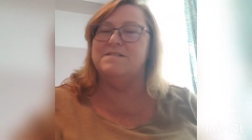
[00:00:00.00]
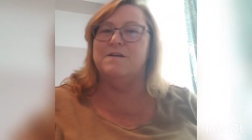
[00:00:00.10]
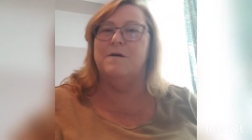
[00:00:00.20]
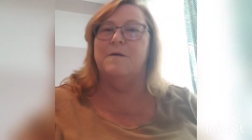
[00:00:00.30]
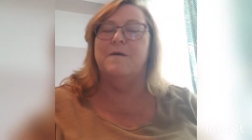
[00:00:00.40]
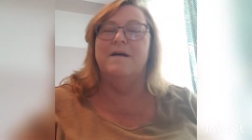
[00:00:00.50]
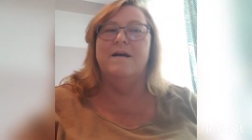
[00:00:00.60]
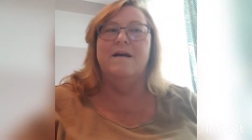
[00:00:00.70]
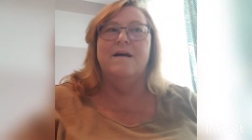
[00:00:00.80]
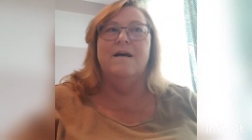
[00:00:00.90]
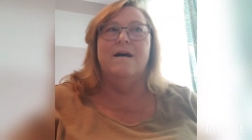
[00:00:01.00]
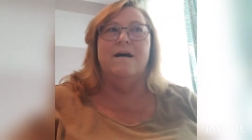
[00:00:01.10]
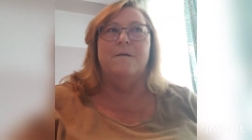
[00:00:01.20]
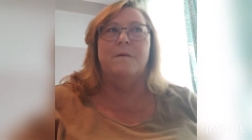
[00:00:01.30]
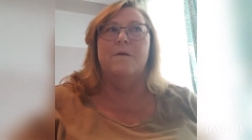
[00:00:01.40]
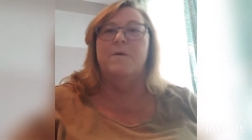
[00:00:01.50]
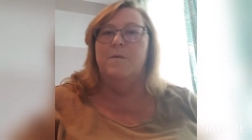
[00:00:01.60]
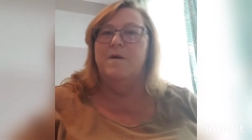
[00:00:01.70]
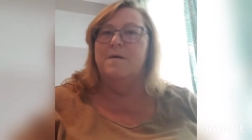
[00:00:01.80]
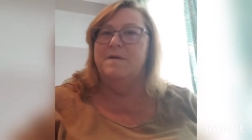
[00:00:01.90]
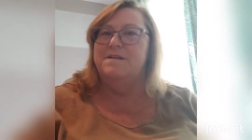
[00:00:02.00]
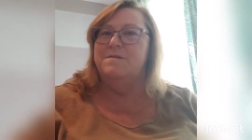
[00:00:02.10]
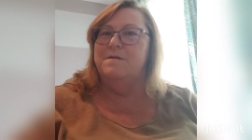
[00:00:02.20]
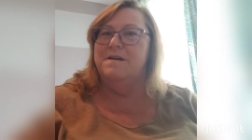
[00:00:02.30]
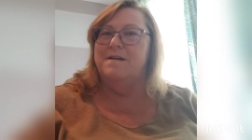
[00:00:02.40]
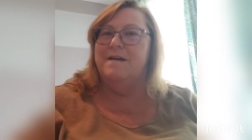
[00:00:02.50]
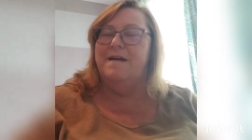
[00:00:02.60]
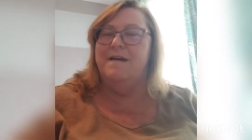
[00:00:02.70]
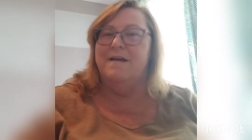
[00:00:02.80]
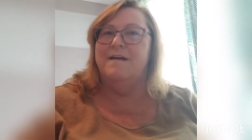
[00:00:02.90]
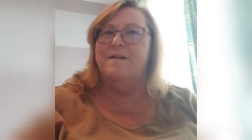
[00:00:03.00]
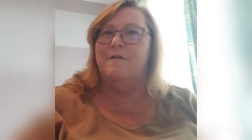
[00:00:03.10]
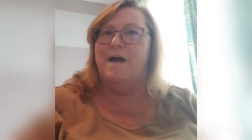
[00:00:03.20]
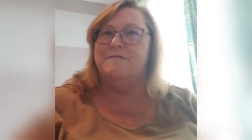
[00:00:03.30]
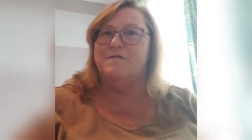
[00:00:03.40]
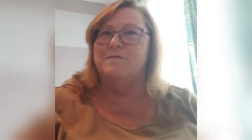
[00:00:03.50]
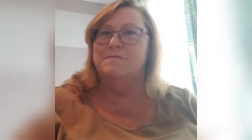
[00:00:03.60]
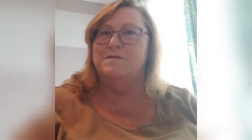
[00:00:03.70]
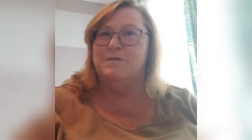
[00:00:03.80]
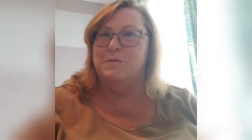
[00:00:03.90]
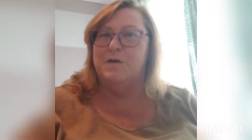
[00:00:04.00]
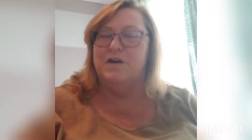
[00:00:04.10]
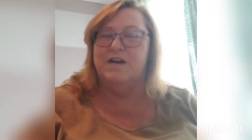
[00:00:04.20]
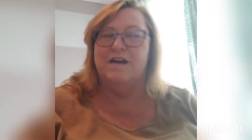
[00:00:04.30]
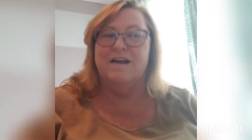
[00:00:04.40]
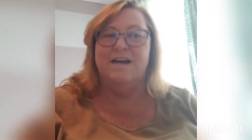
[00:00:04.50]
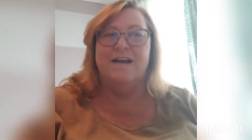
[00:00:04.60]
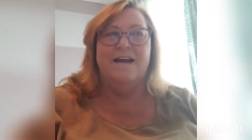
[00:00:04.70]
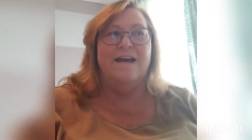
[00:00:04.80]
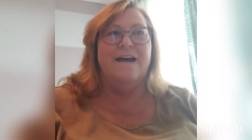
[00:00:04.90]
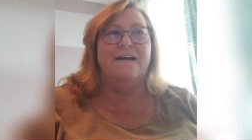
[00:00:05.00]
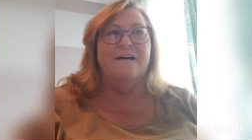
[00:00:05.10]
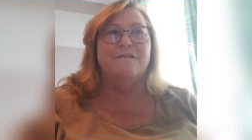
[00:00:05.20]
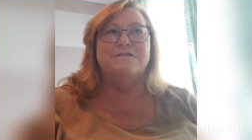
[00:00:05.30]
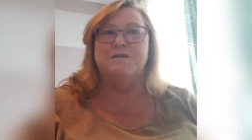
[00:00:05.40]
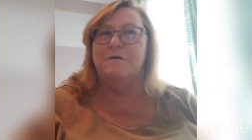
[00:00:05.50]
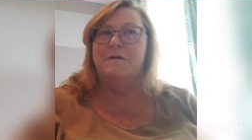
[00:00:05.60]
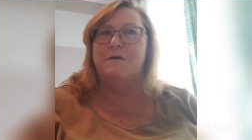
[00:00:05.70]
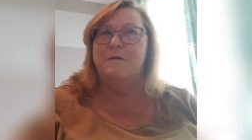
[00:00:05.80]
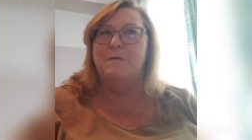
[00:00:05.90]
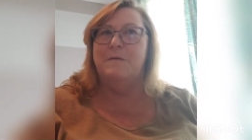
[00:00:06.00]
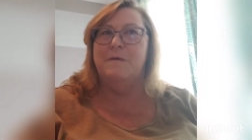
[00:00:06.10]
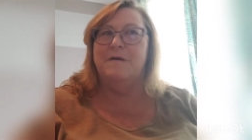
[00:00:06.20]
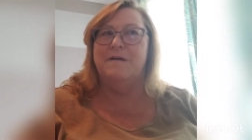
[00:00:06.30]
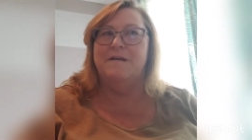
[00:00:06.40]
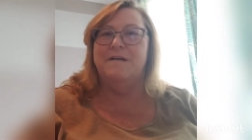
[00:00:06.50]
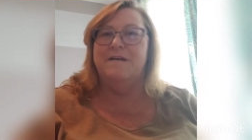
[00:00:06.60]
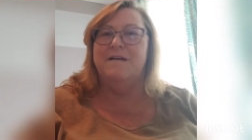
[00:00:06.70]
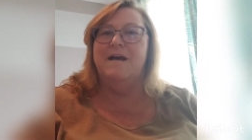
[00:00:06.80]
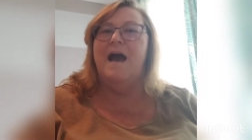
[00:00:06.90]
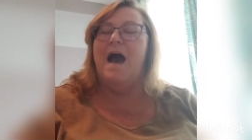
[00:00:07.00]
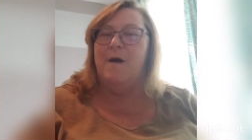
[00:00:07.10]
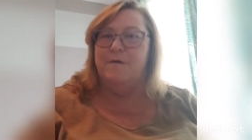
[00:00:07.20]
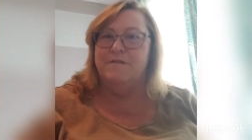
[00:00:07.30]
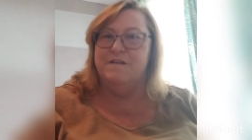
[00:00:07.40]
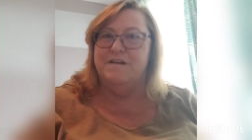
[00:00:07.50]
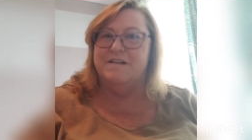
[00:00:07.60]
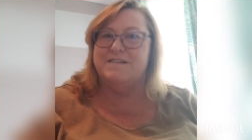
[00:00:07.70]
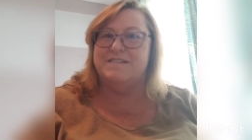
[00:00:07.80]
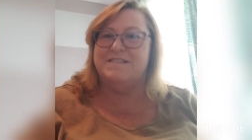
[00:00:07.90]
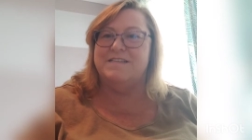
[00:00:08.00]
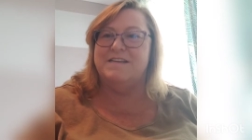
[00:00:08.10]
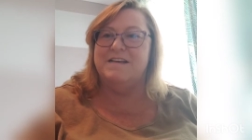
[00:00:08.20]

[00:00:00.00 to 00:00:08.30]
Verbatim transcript: So we will be doing a craft room tour, and I'll show you how it looks.